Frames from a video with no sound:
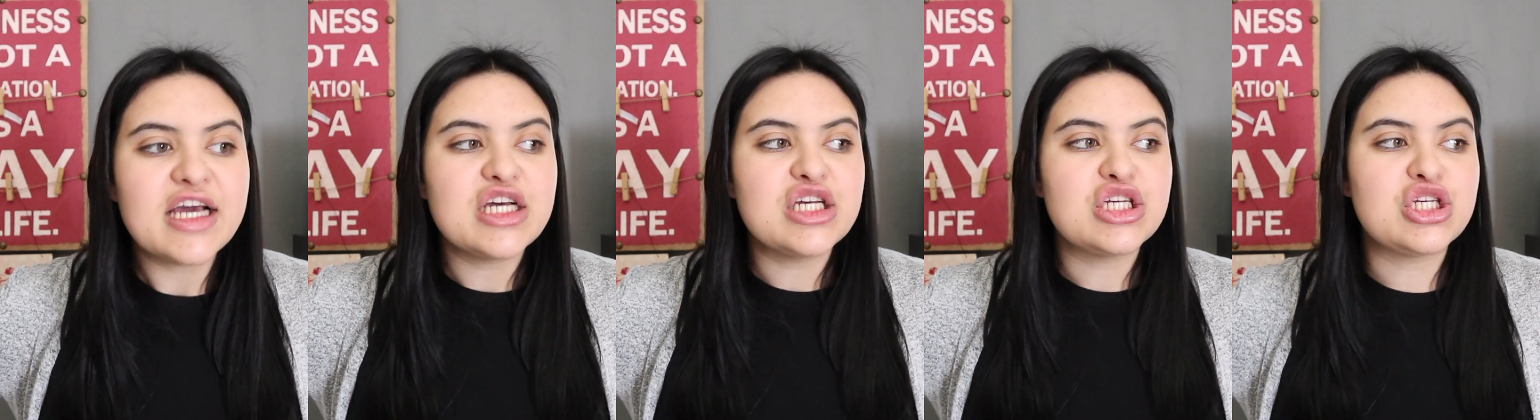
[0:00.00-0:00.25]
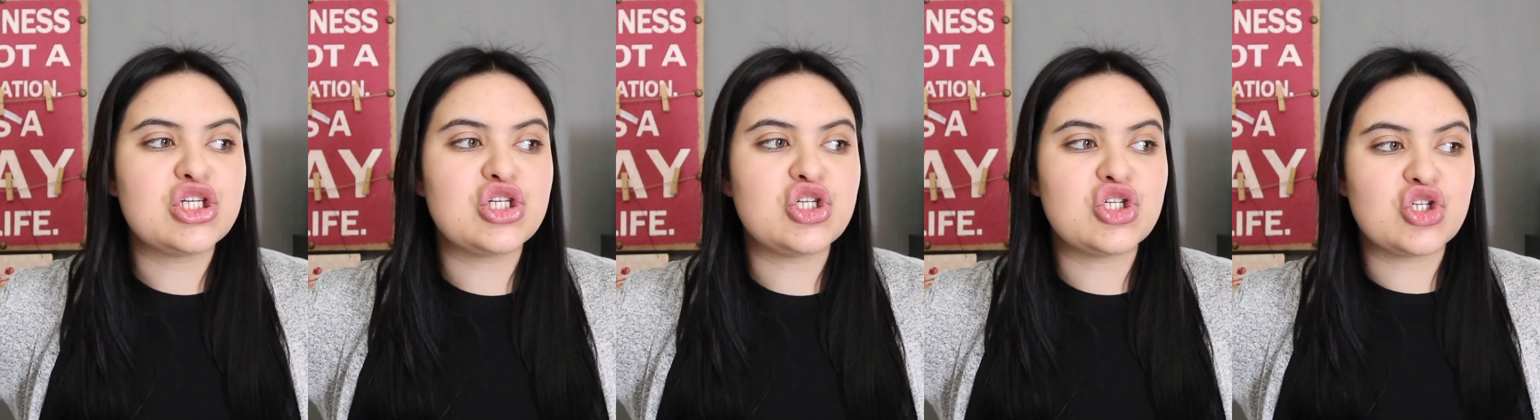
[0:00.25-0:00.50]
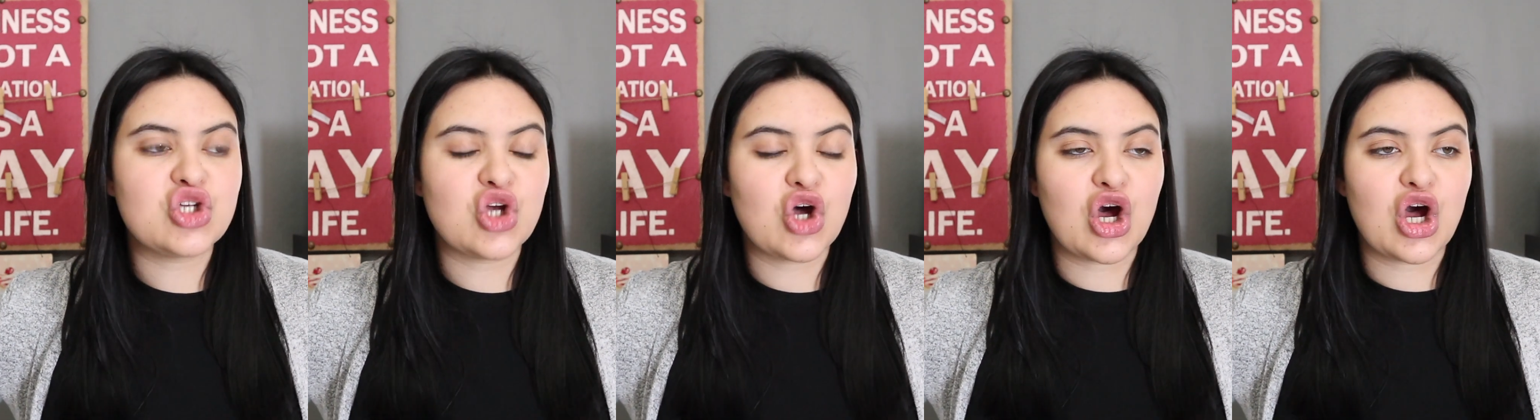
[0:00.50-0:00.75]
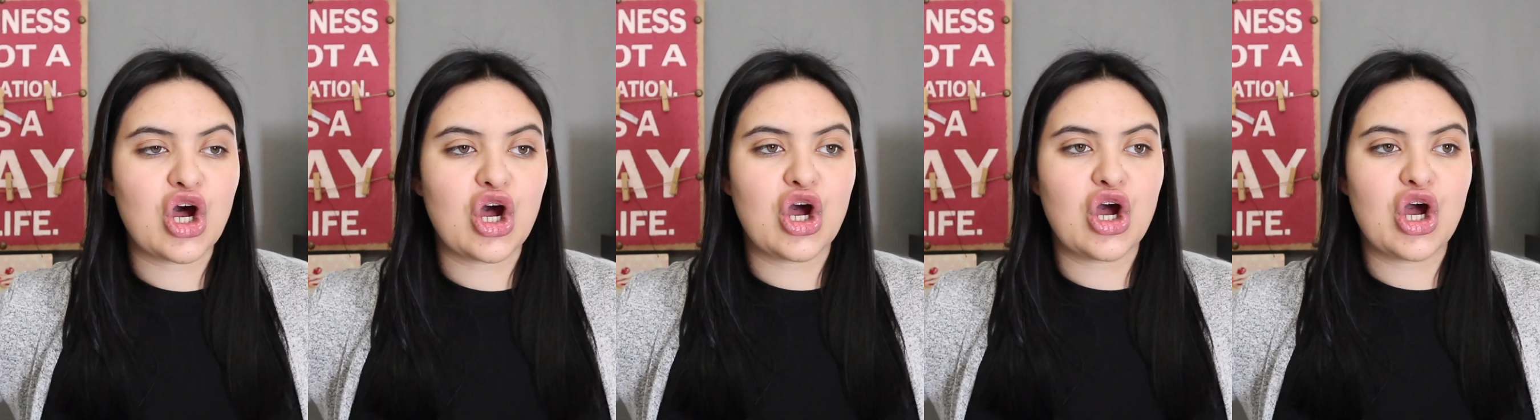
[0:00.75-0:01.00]
so
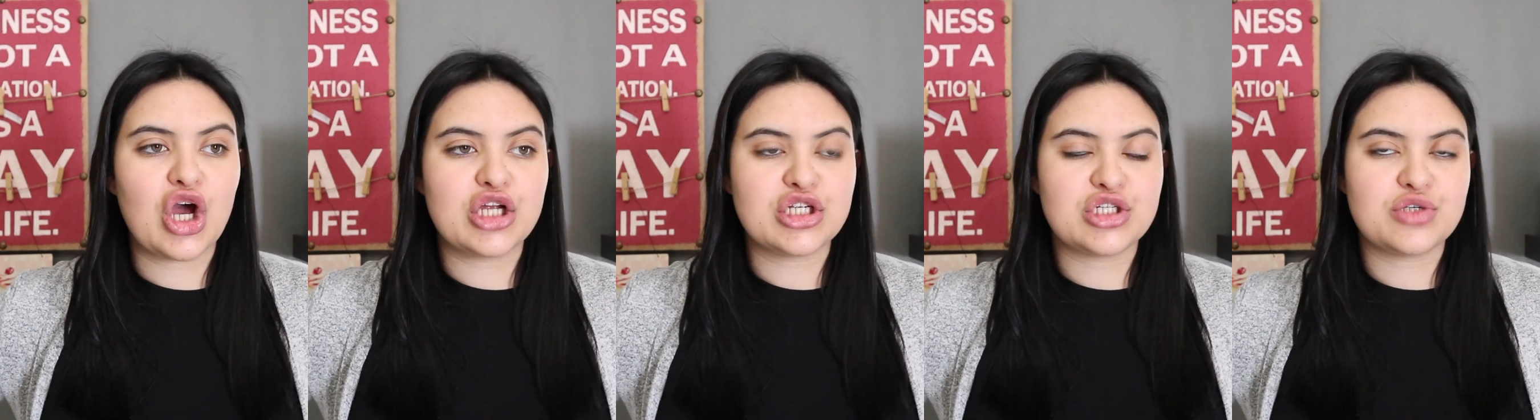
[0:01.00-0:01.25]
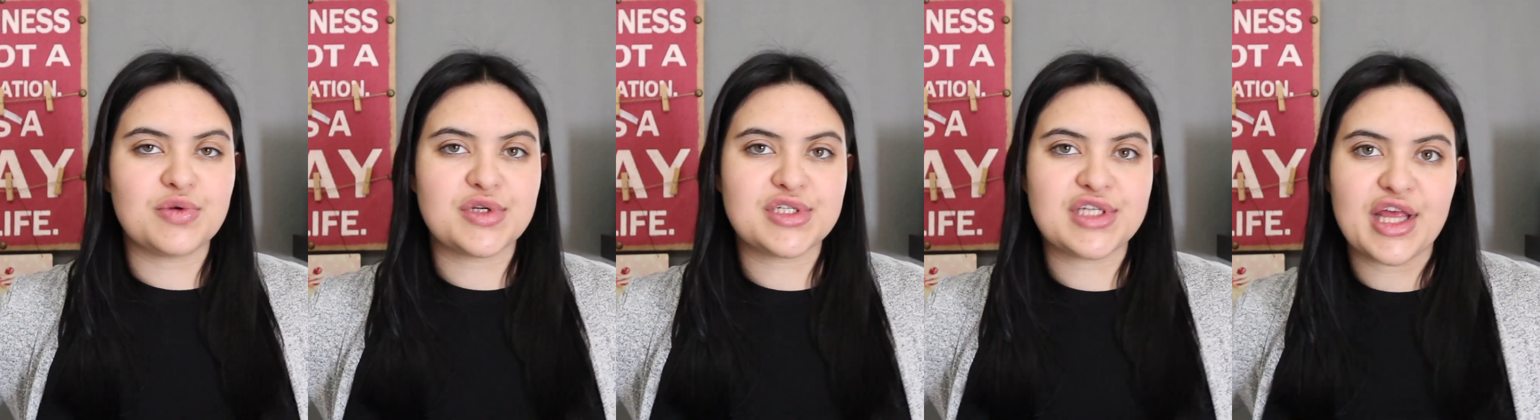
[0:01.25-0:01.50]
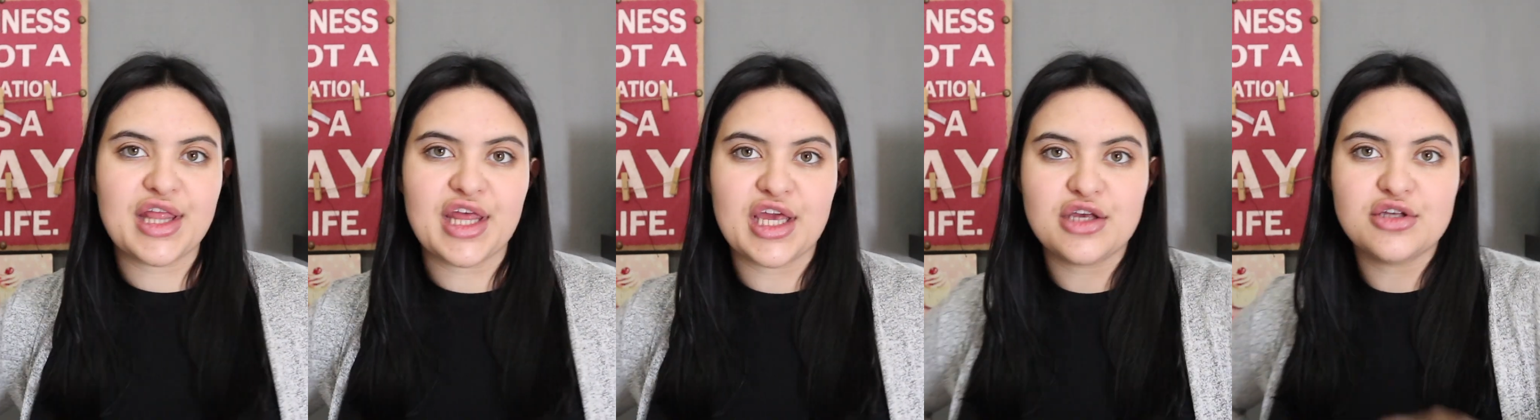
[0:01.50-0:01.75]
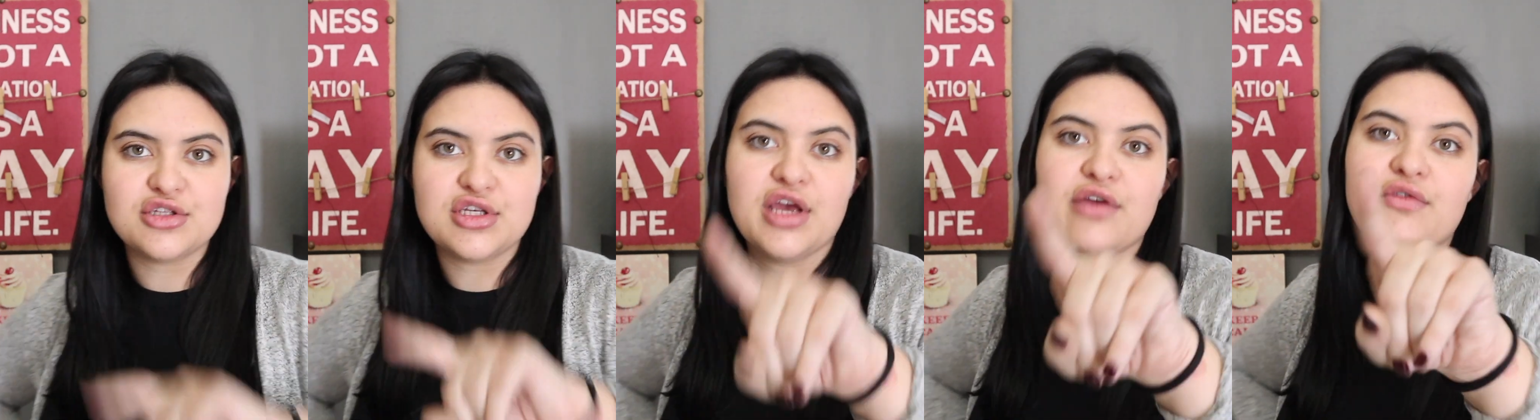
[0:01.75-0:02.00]
I just want to say thank
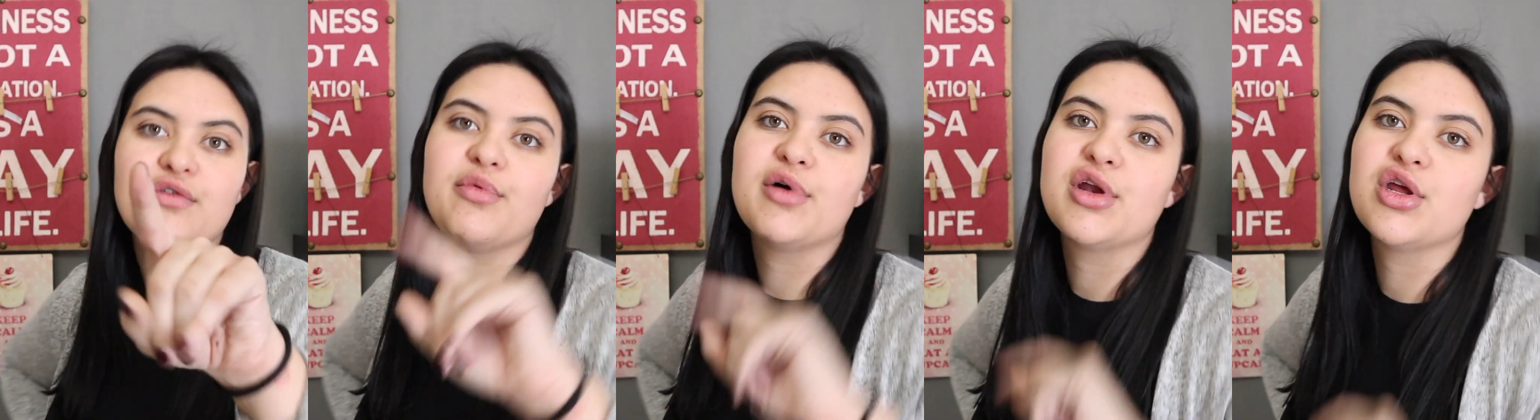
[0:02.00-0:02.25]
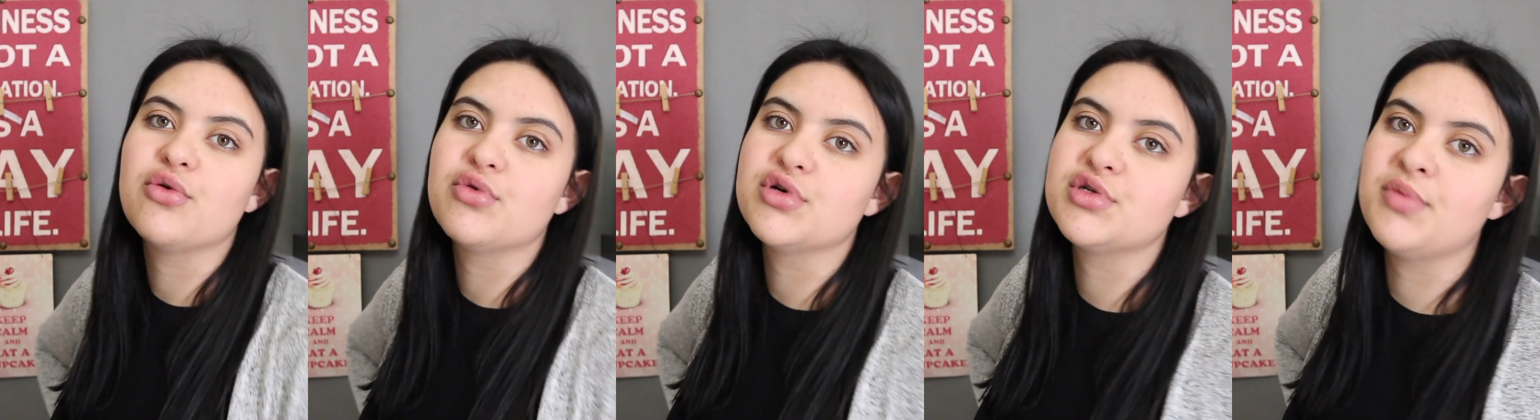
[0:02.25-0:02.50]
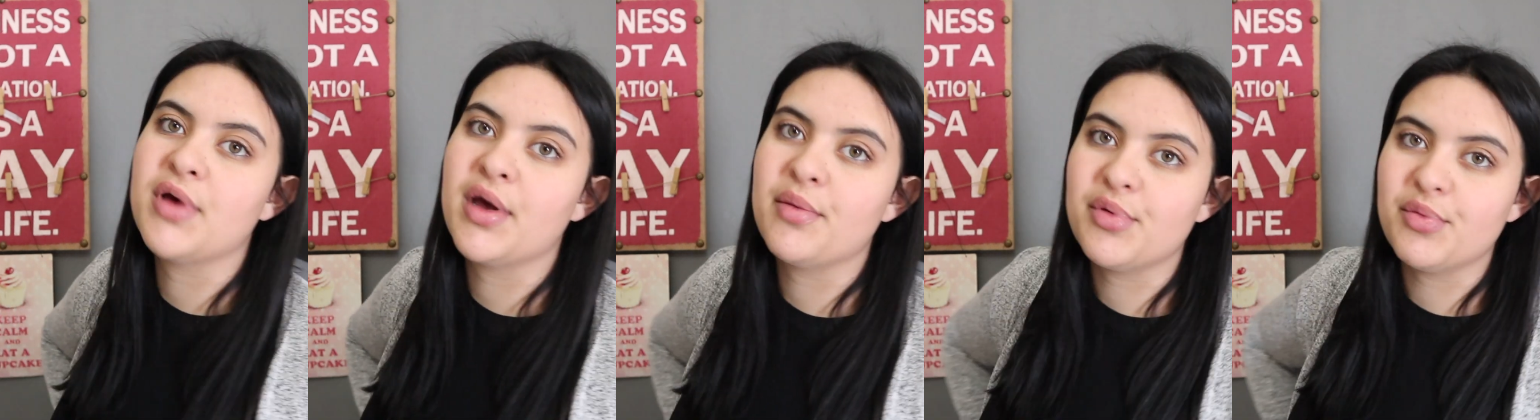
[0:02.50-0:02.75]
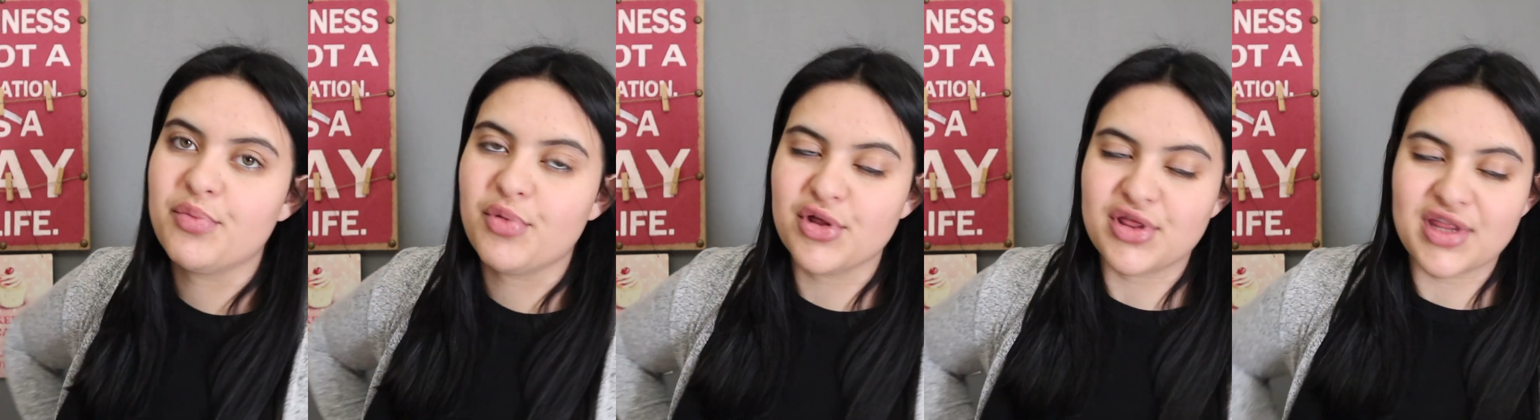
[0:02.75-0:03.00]
you to everybody who wished me
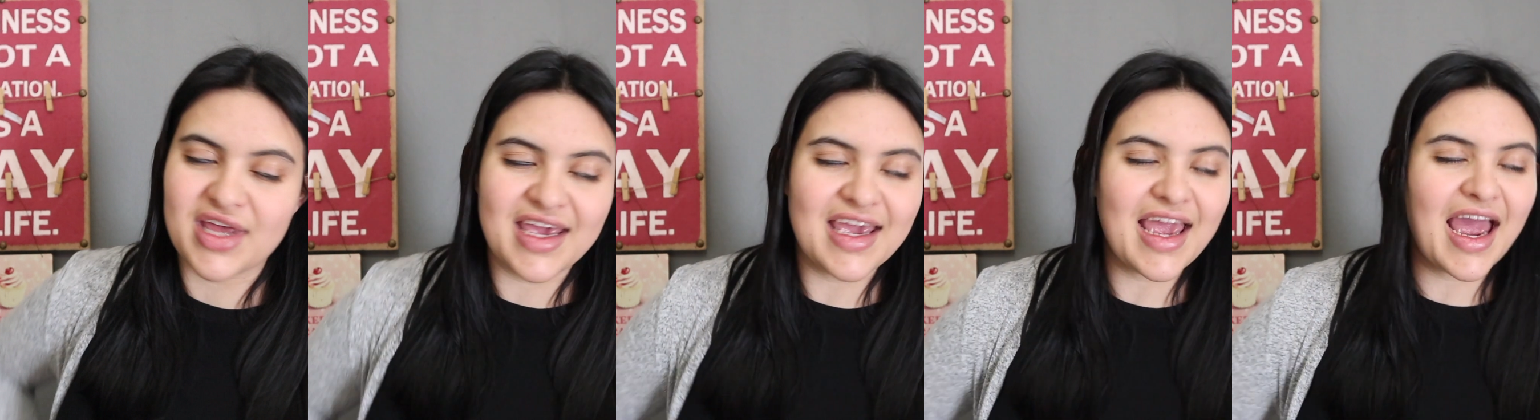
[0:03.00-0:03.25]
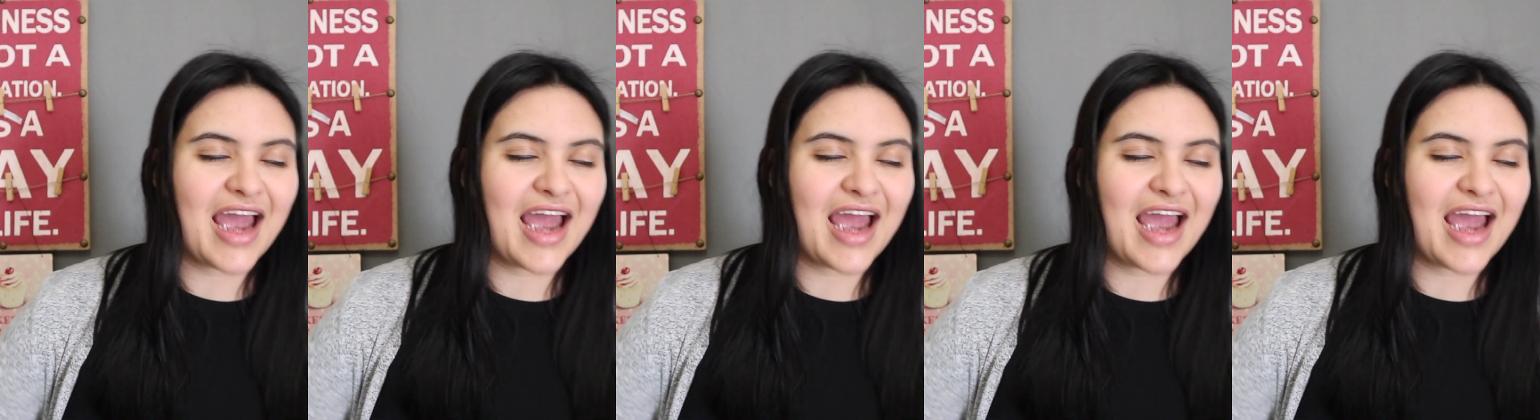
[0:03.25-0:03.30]
happy birthday.